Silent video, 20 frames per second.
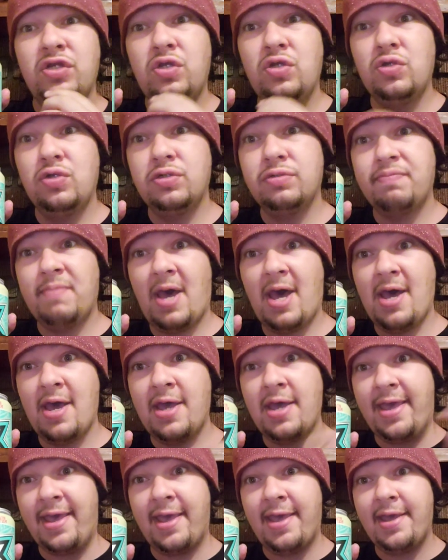use
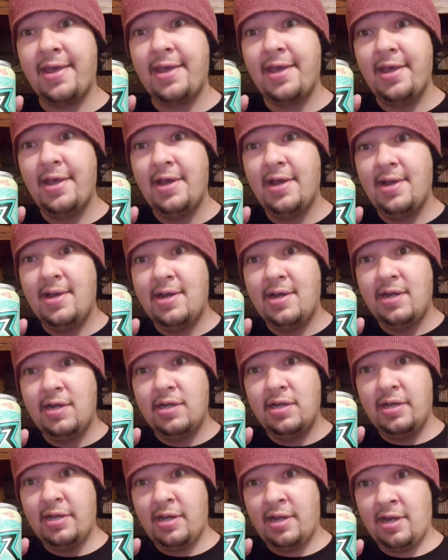my
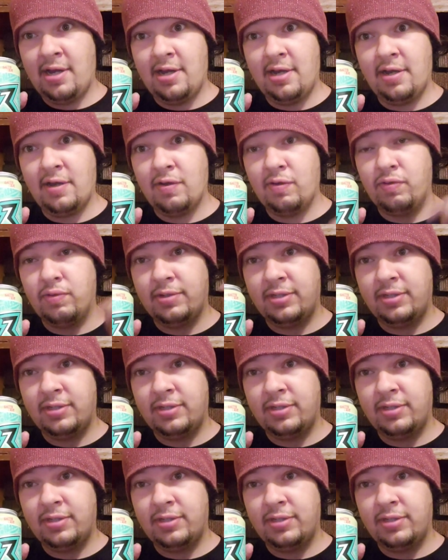uh,